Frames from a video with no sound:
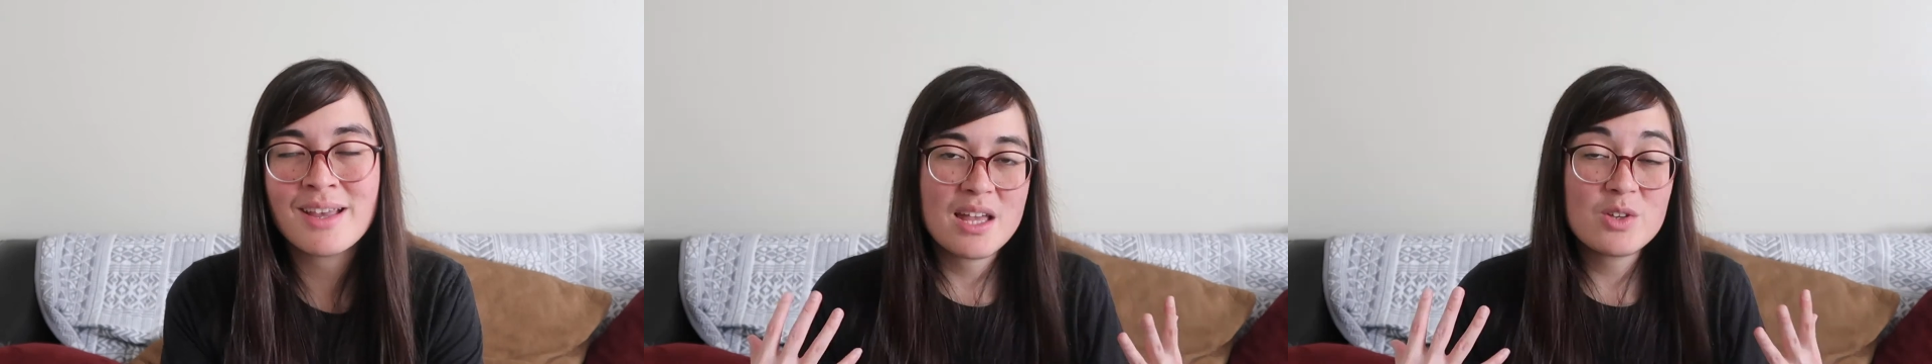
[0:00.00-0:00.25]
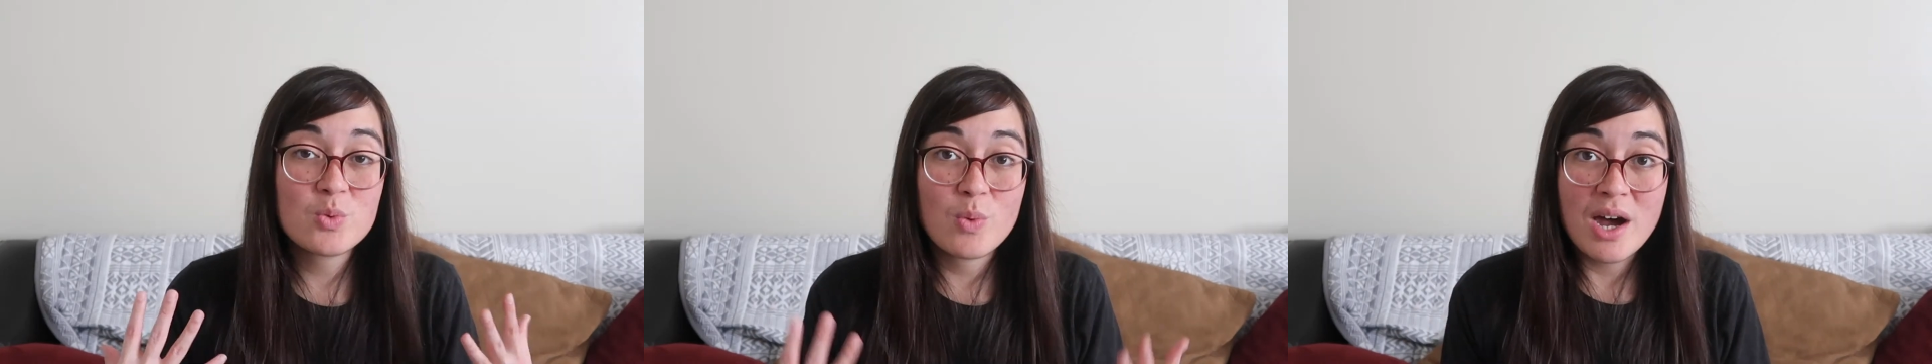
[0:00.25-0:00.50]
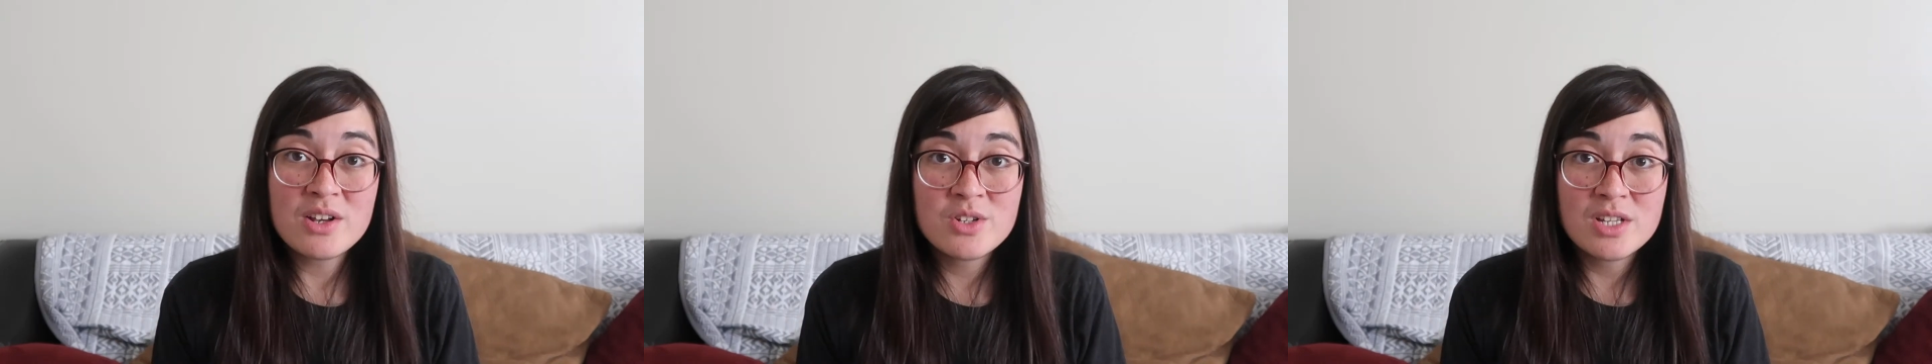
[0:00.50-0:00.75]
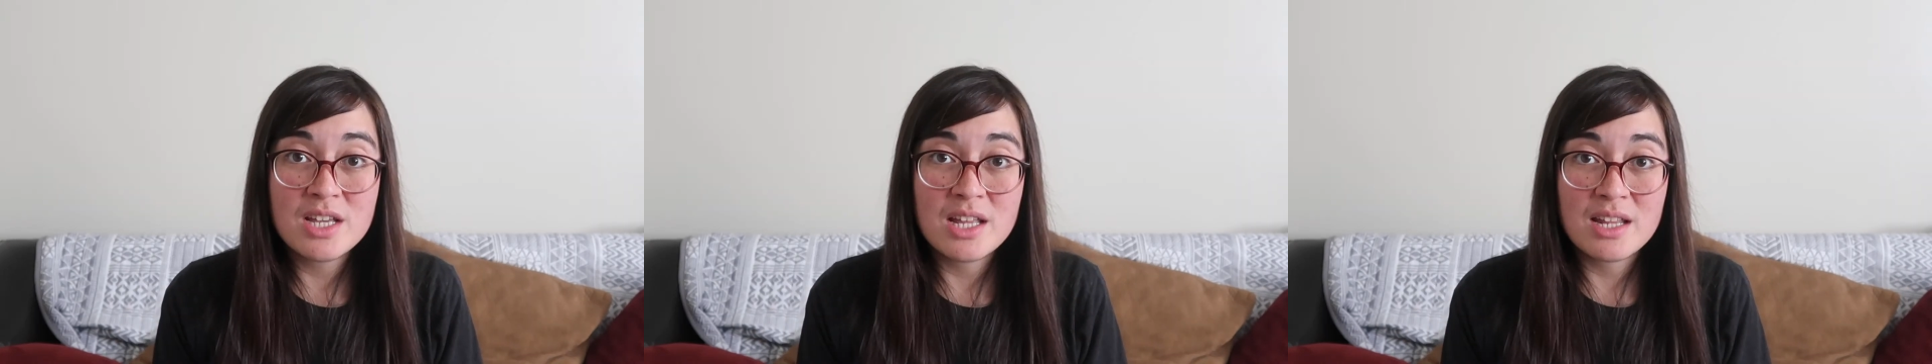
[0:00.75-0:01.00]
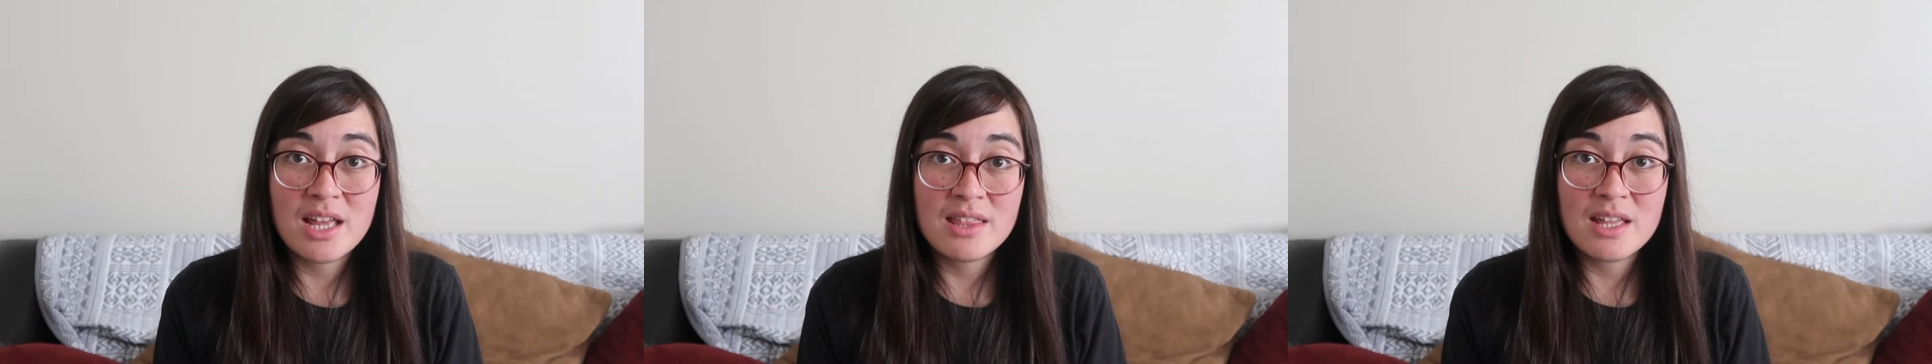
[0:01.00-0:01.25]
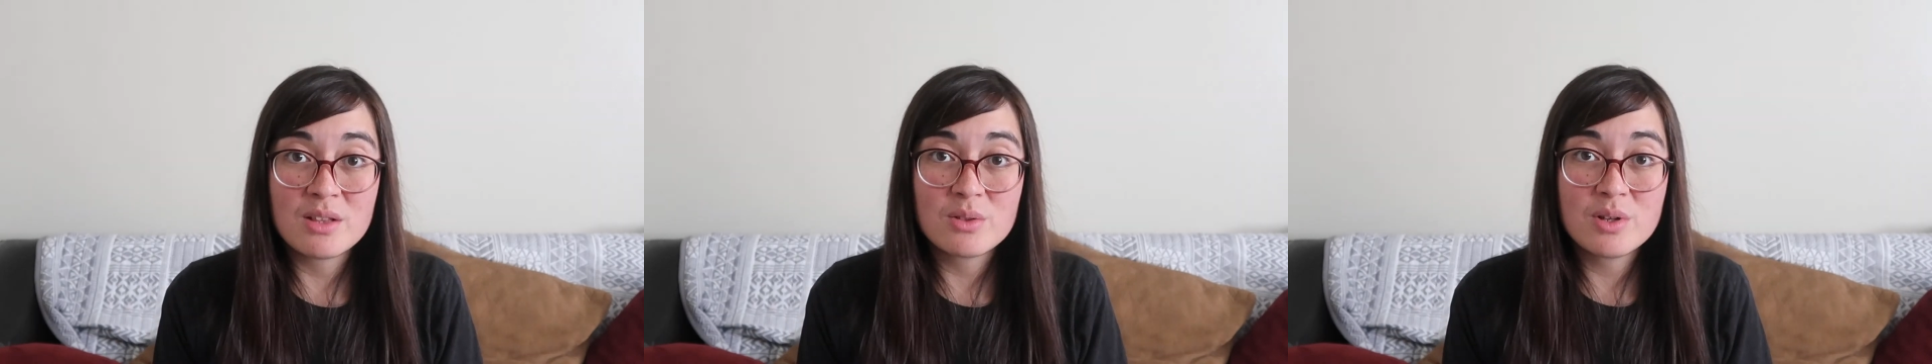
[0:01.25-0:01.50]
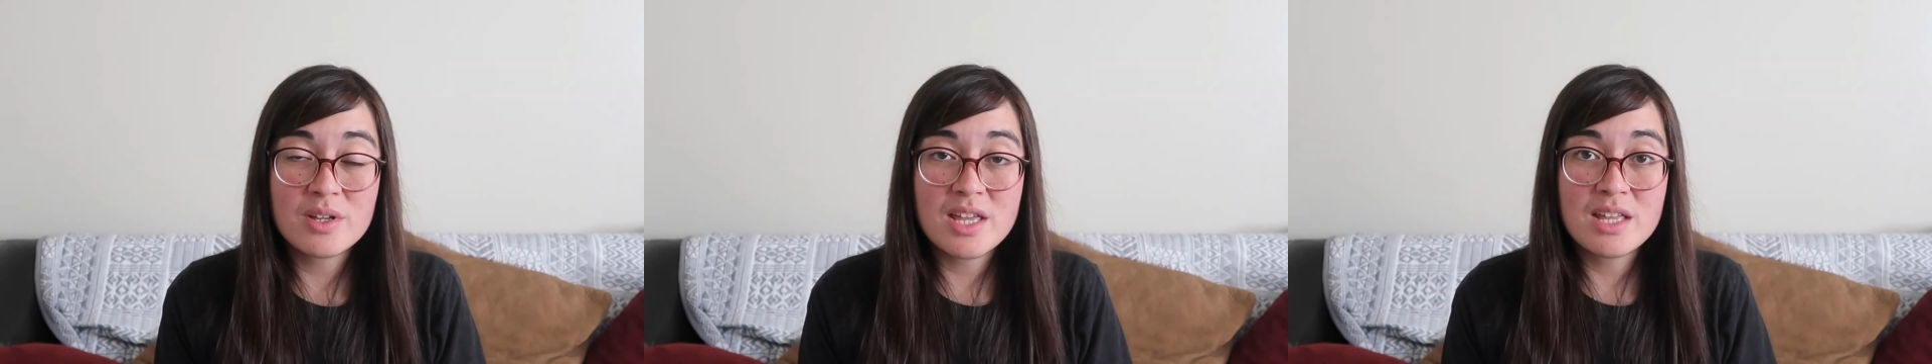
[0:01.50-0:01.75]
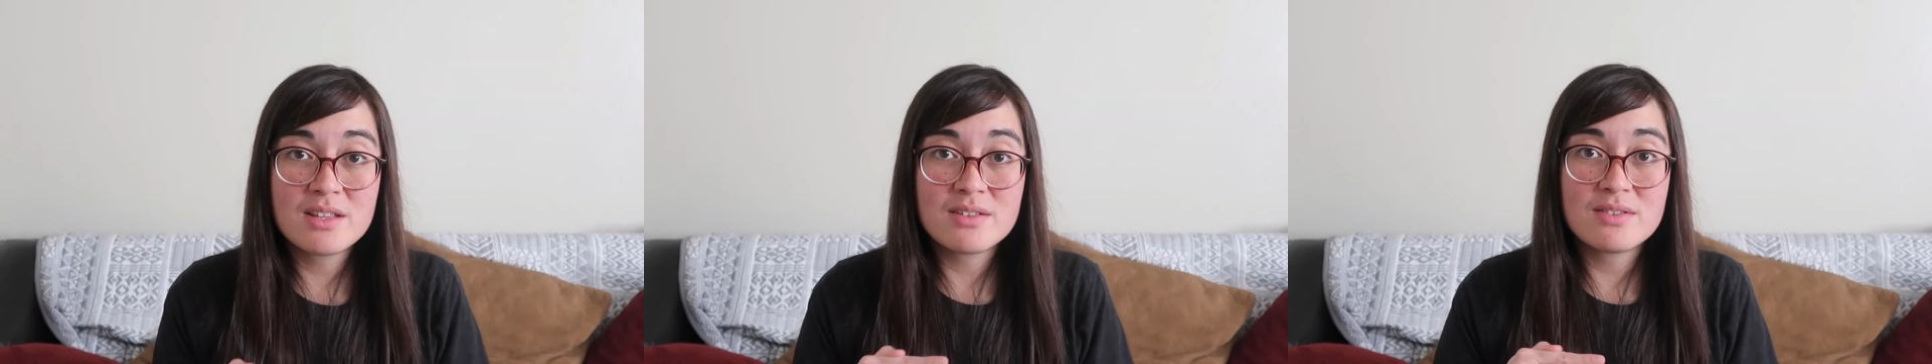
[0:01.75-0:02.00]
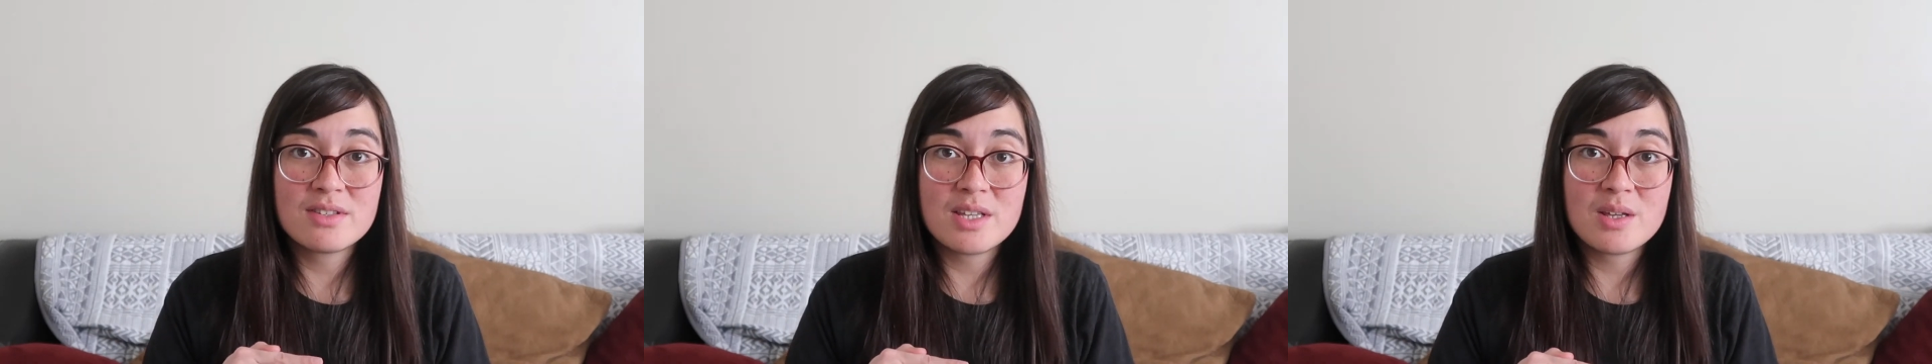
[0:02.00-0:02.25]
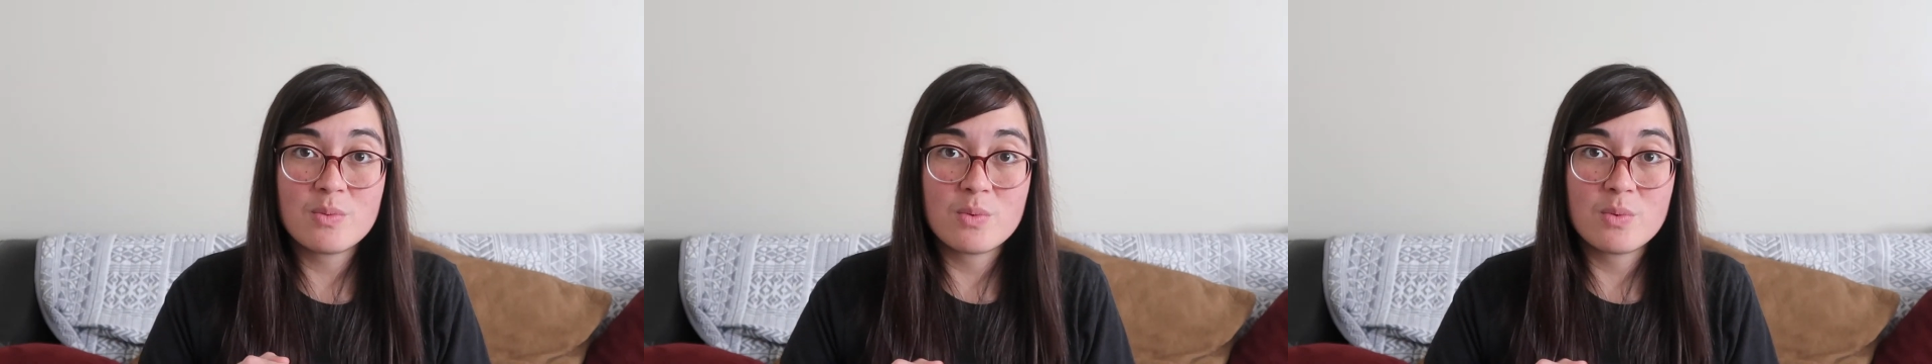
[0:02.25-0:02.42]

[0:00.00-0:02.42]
Is watching it and then looking to see